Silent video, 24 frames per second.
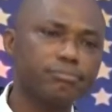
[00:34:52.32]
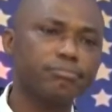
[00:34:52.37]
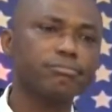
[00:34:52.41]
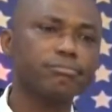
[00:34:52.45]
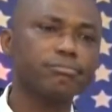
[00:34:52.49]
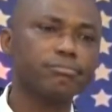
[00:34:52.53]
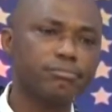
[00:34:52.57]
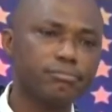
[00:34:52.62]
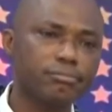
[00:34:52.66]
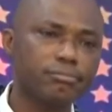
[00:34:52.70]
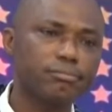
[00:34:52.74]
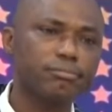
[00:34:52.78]

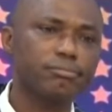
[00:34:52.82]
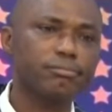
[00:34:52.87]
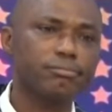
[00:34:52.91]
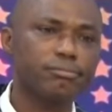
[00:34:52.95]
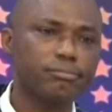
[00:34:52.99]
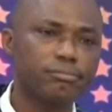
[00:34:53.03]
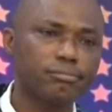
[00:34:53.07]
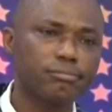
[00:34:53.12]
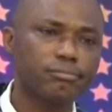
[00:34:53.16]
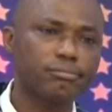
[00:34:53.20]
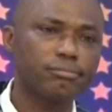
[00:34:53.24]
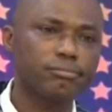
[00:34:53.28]

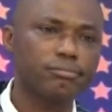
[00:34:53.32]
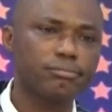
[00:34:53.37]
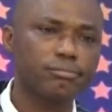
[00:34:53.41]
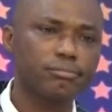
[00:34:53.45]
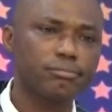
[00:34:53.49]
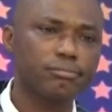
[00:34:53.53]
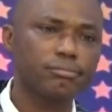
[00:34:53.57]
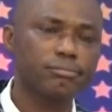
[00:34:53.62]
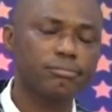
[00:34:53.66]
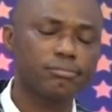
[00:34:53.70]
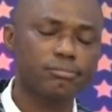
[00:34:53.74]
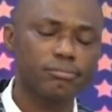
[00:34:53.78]

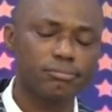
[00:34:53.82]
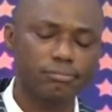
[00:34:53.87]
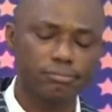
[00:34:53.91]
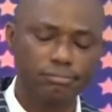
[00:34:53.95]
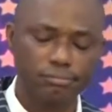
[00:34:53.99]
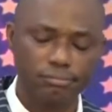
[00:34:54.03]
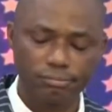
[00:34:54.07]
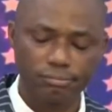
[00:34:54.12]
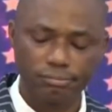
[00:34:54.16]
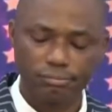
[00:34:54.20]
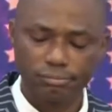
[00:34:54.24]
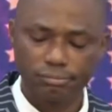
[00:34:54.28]

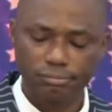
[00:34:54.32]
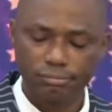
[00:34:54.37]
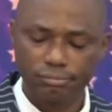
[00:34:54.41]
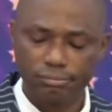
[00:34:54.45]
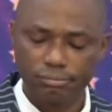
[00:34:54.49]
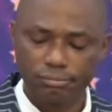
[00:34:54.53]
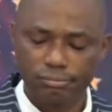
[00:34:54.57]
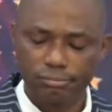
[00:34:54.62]
Nobody speaks.